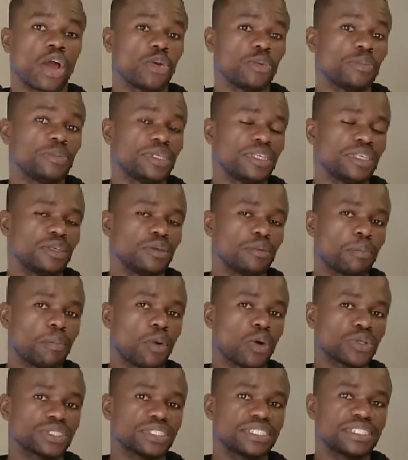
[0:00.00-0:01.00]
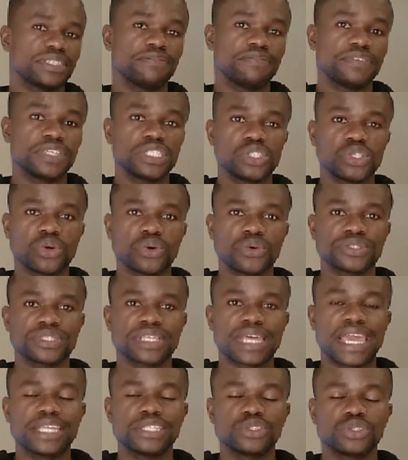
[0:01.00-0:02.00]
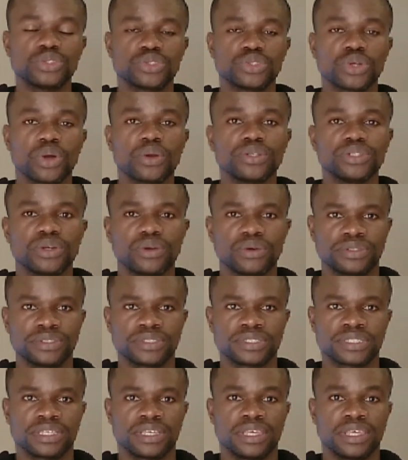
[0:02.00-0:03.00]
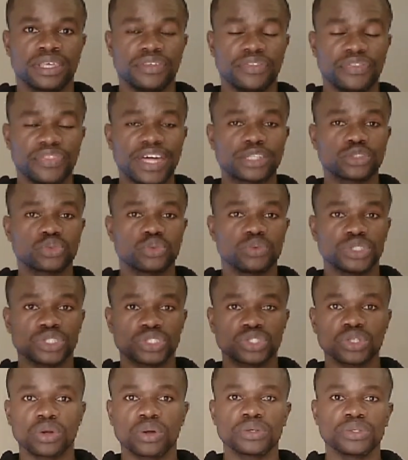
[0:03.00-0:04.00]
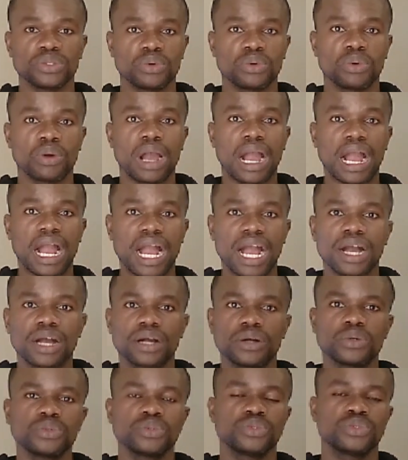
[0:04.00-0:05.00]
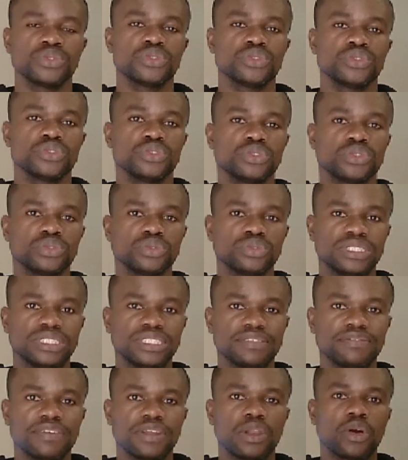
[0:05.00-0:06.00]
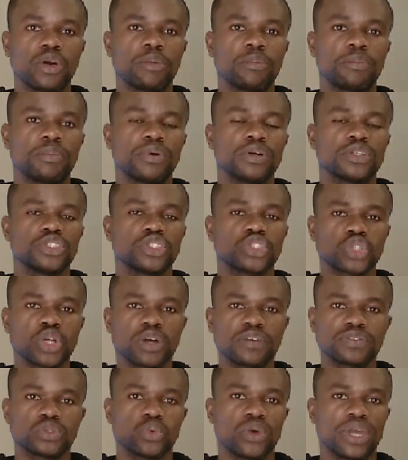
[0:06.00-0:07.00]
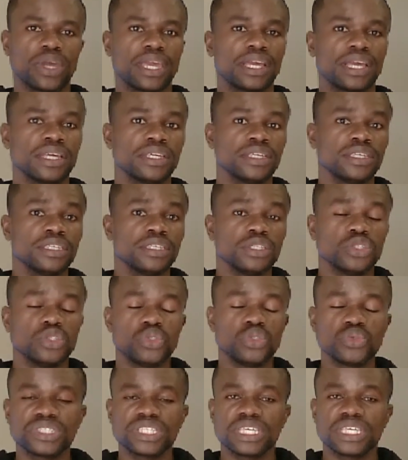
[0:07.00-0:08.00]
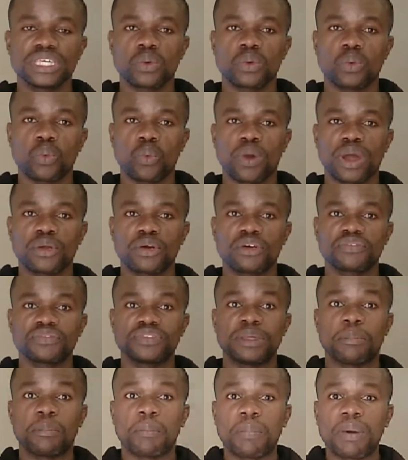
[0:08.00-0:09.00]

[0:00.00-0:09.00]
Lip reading: I'll be posting videos and tutorials that will show you how to develop software using one of the